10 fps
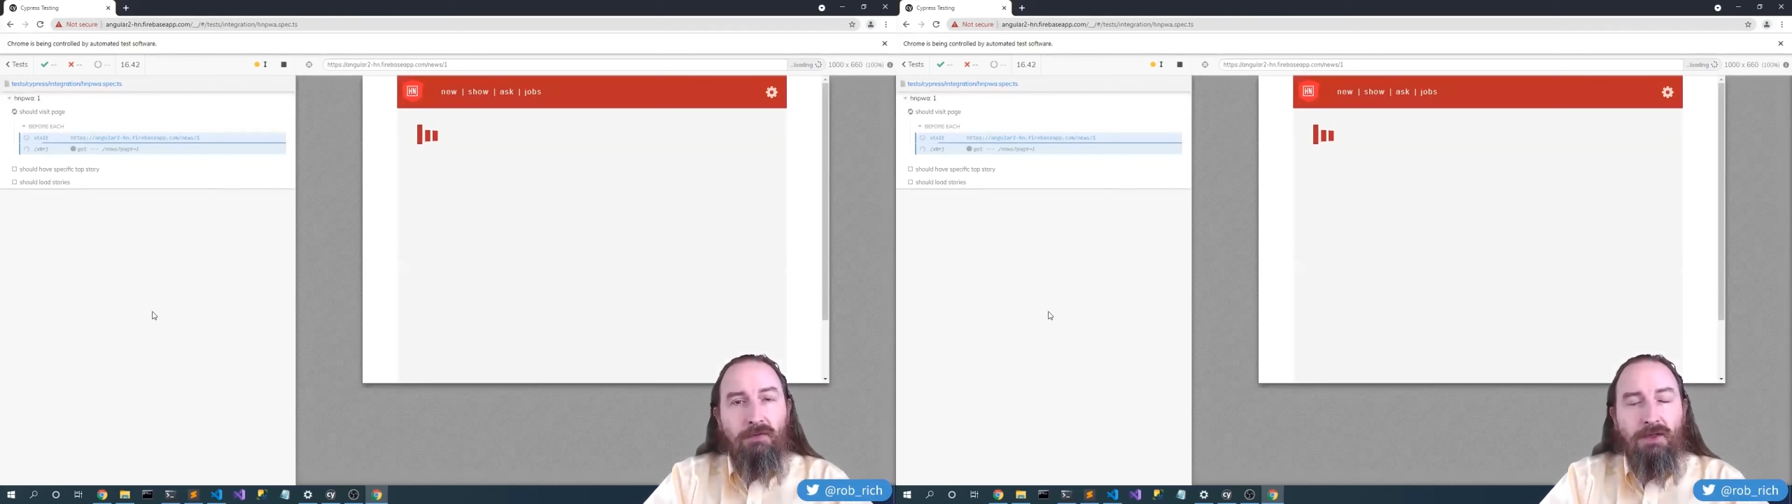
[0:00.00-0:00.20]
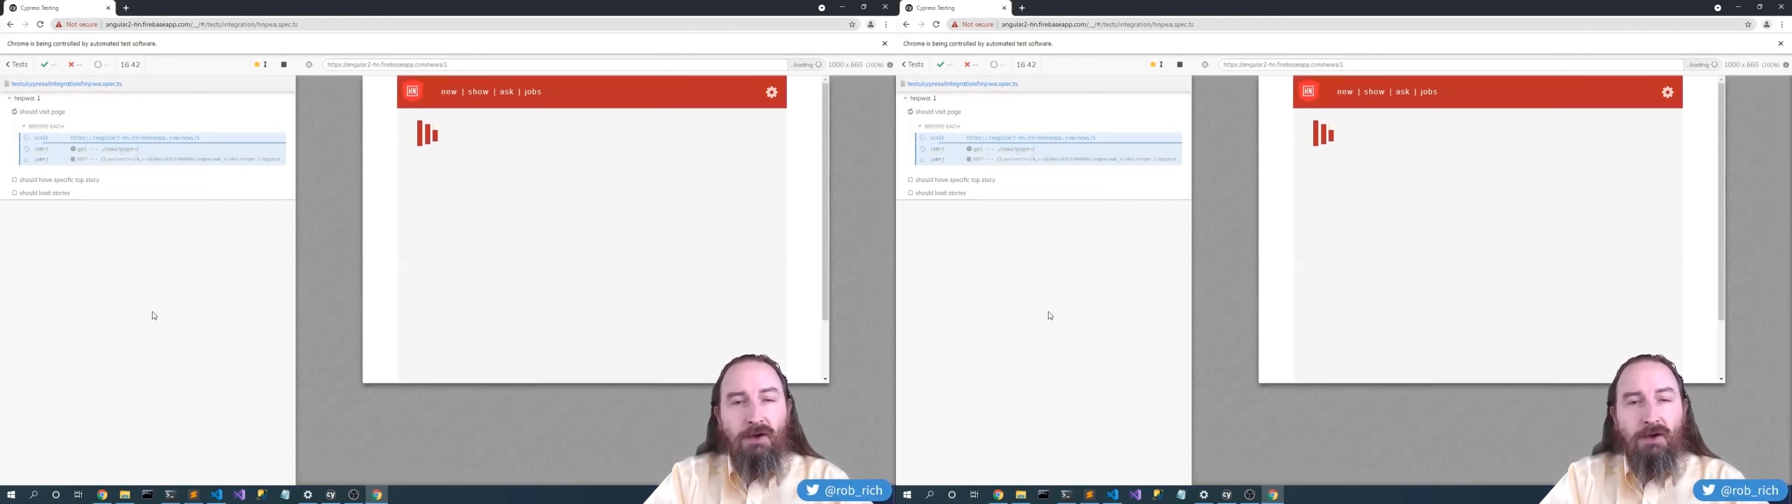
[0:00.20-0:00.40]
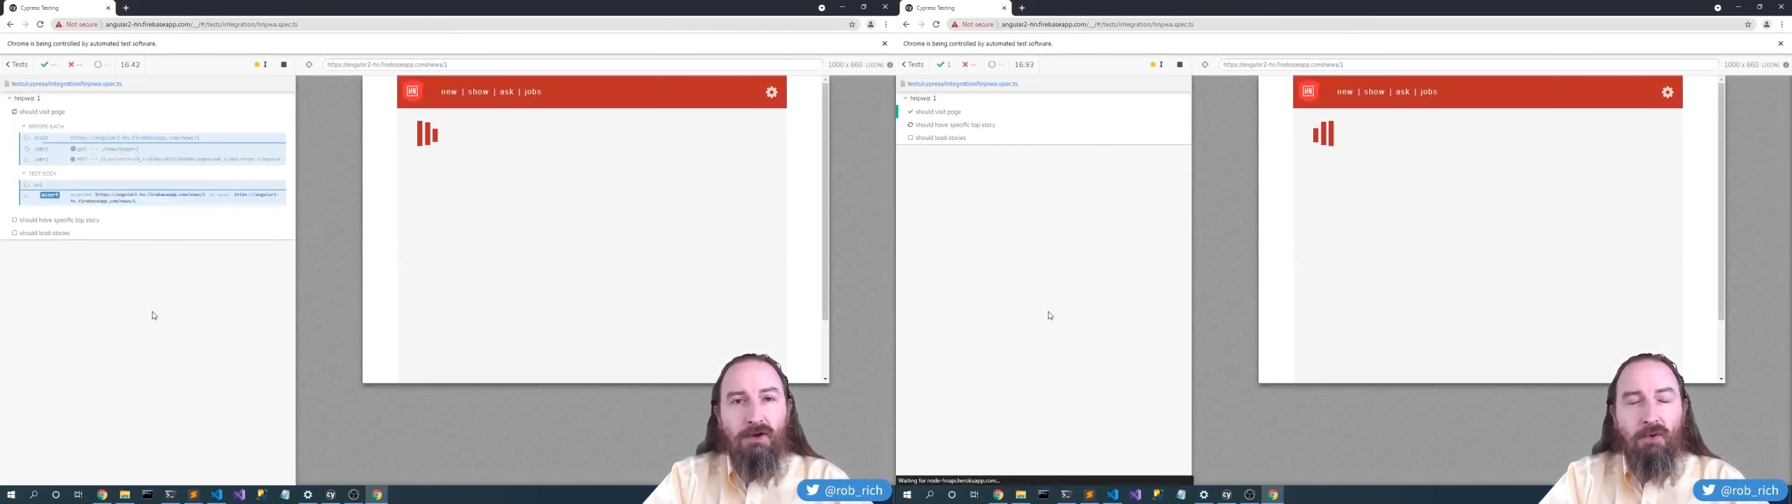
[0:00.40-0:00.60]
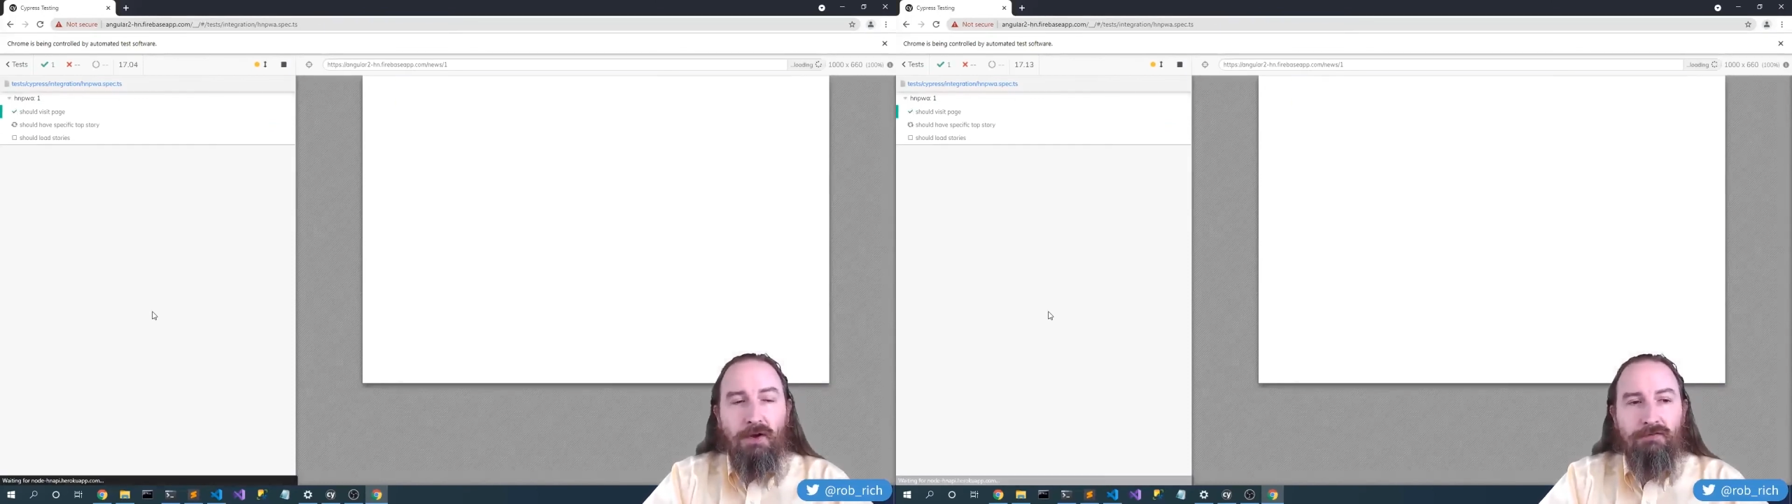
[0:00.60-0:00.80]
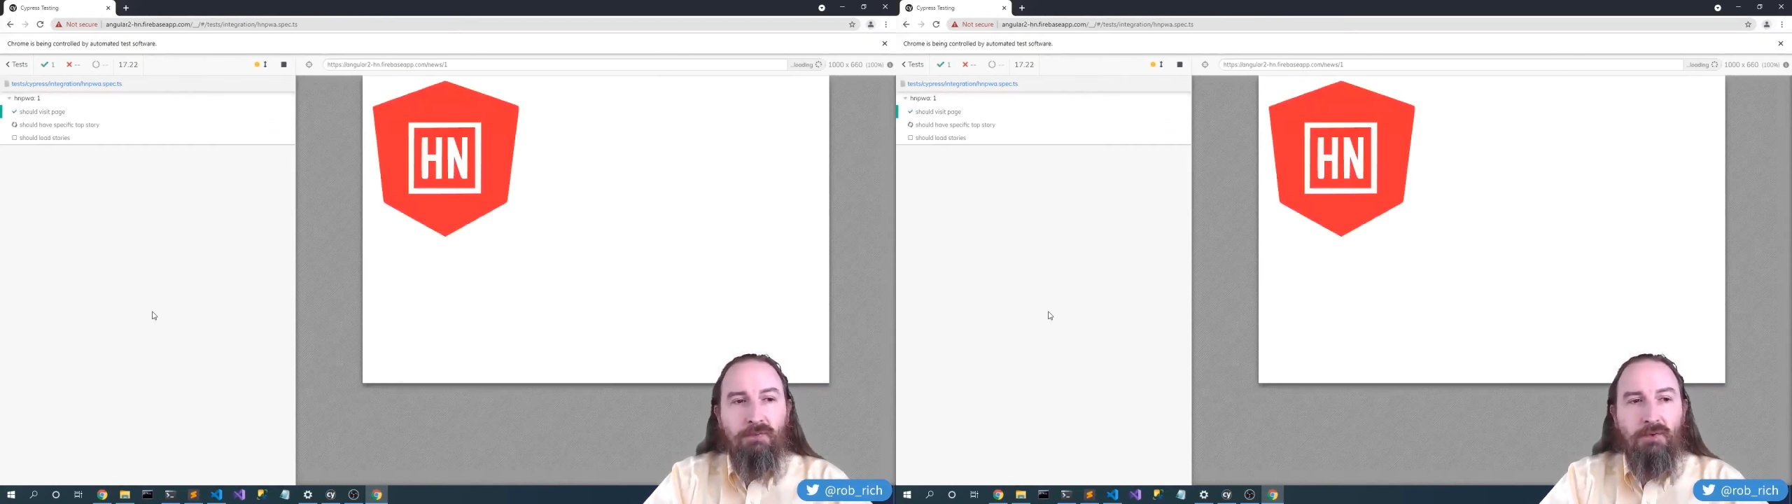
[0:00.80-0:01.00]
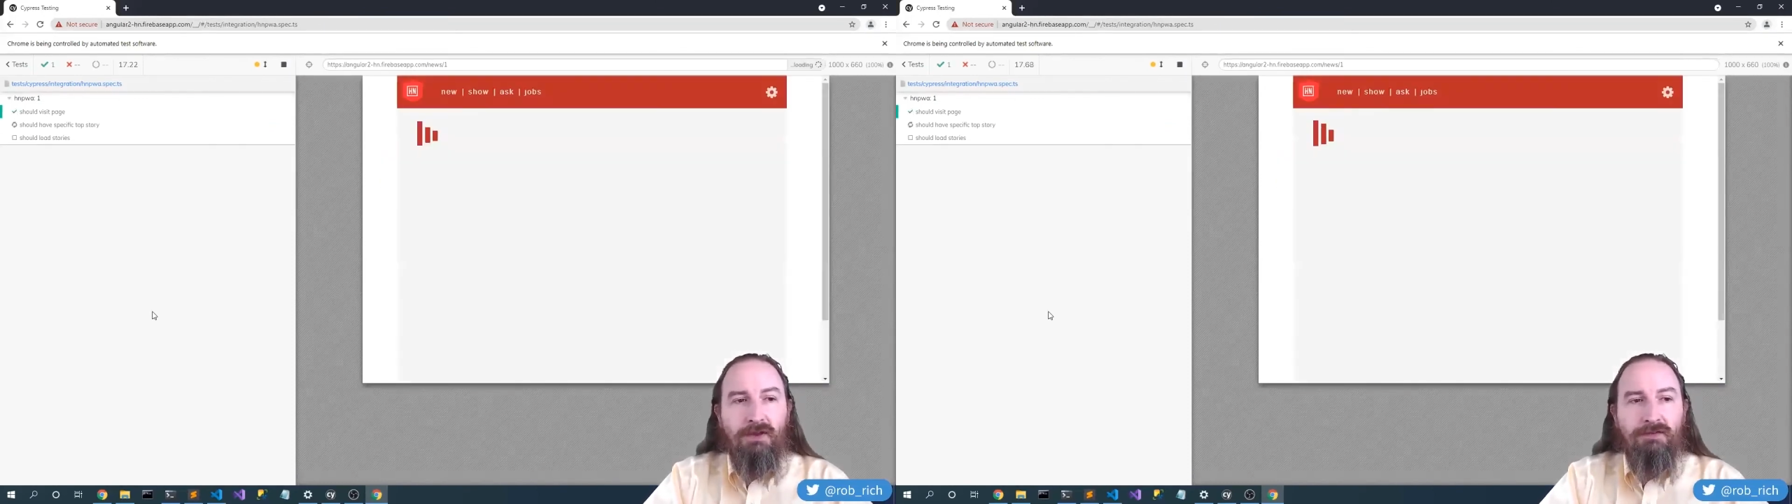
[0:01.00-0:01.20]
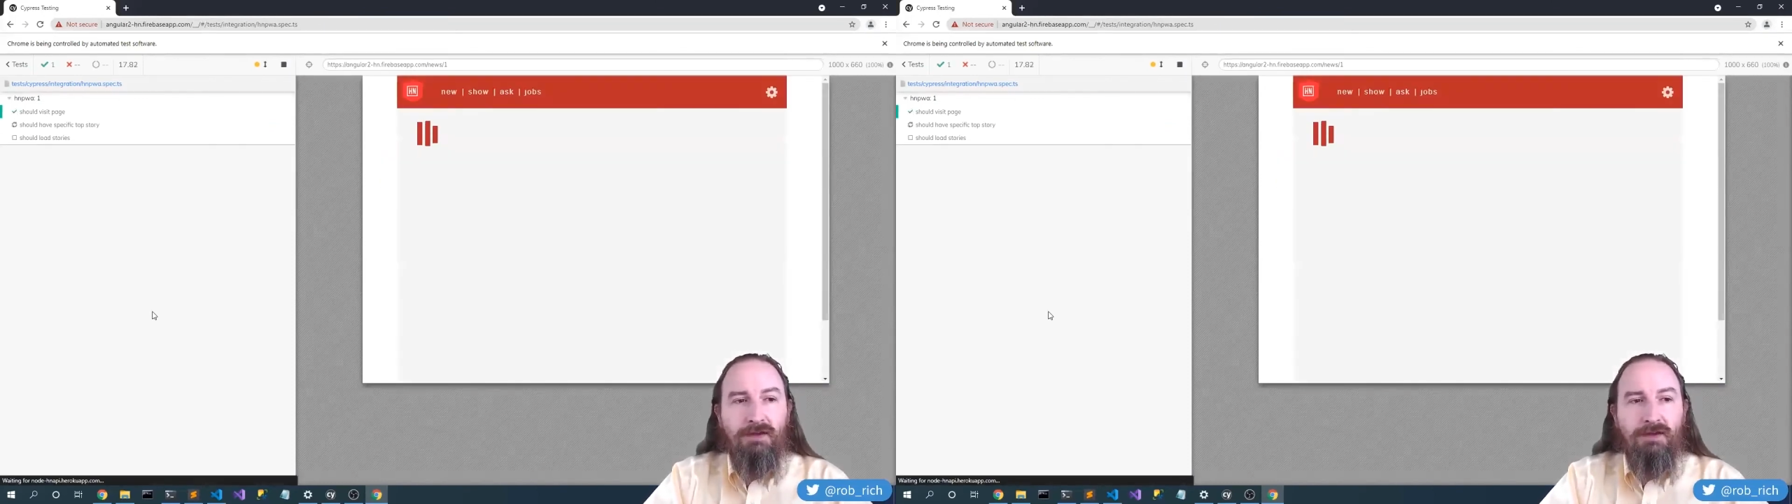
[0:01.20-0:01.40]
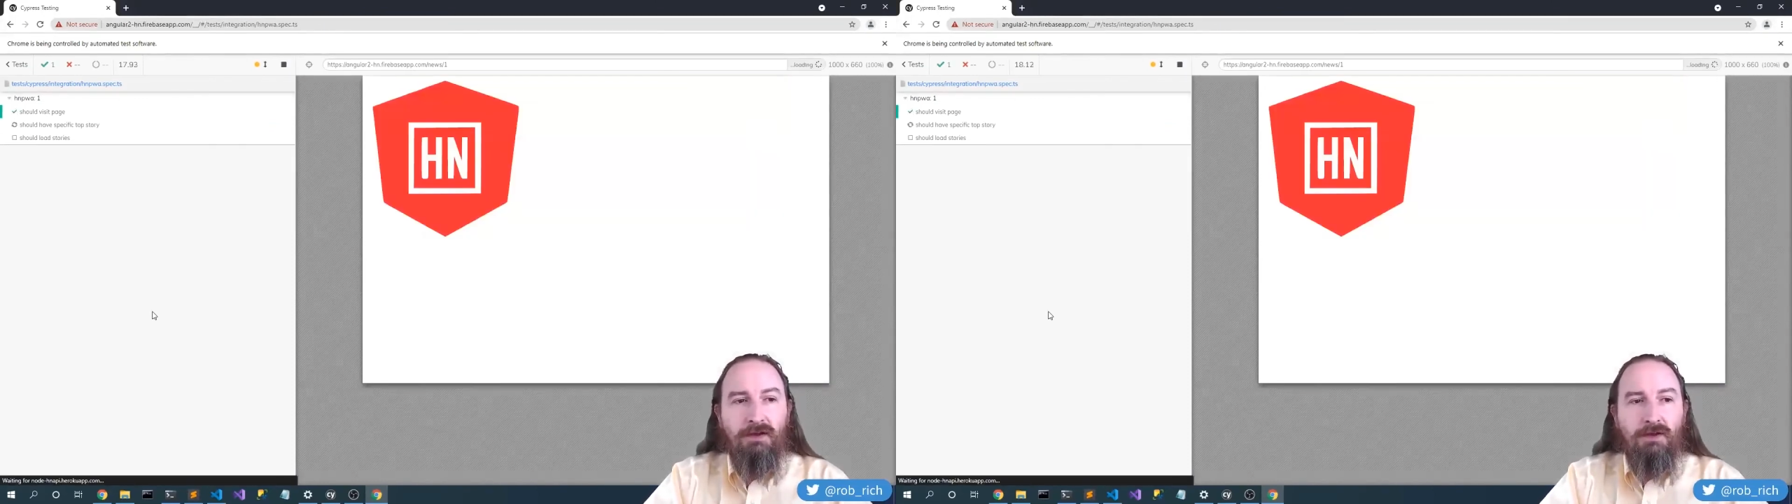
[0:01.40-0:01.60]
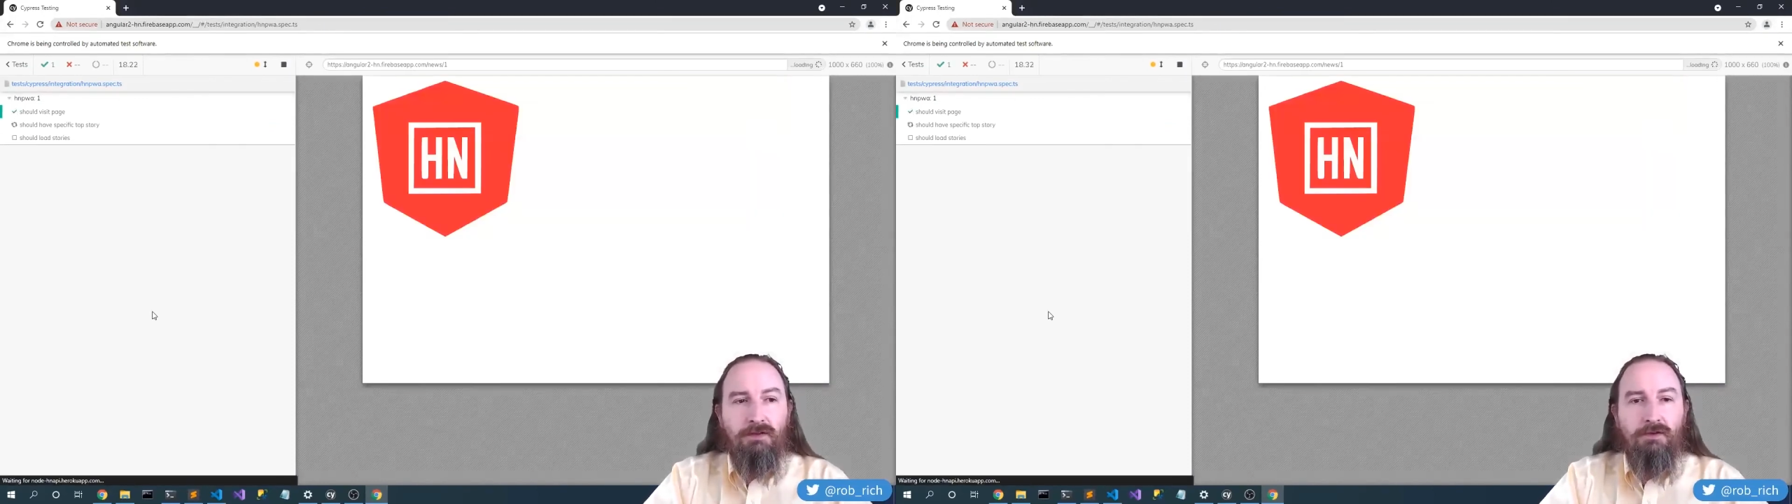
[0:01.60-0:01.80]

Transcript: out that request and we can say,